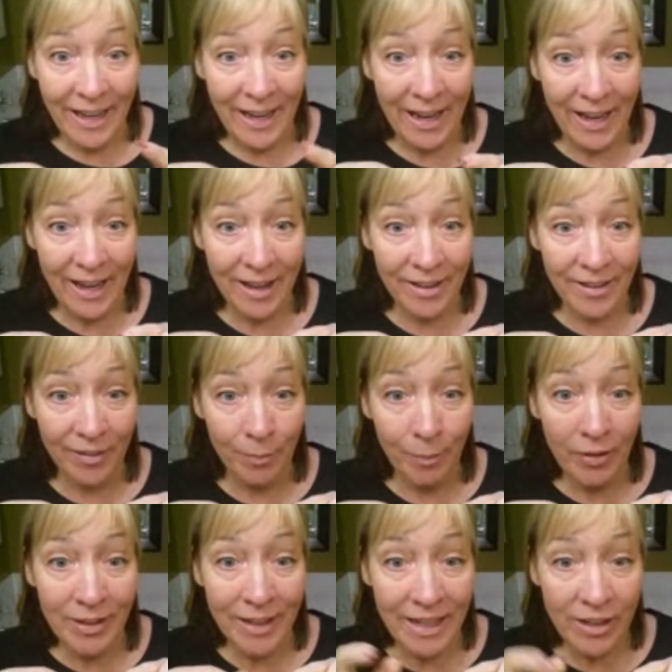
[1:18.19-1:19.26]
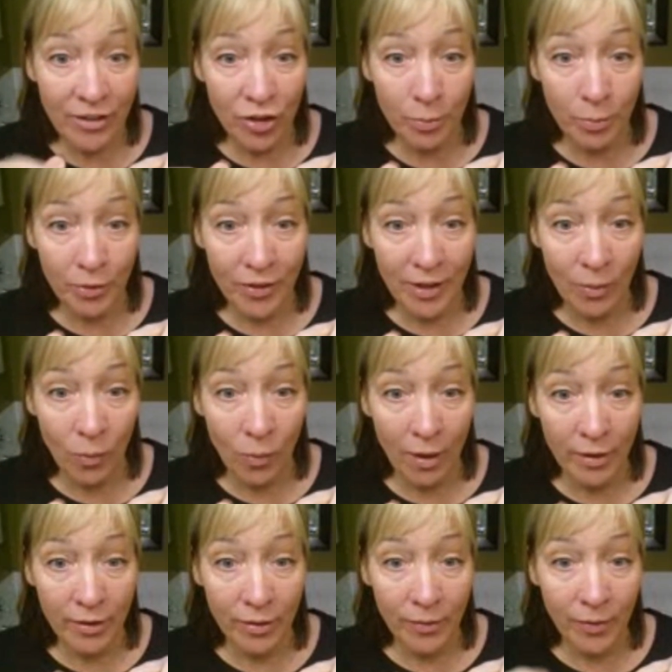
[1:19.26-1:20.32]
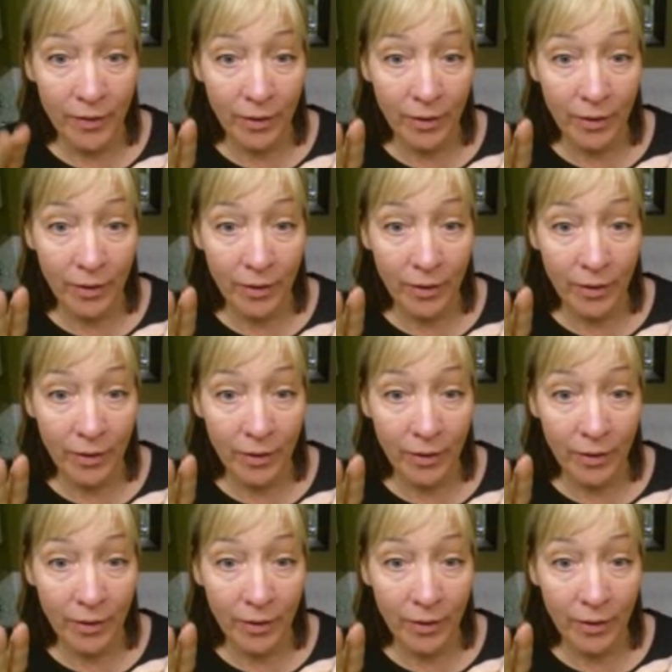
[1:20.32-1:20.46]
And it's about 92% water.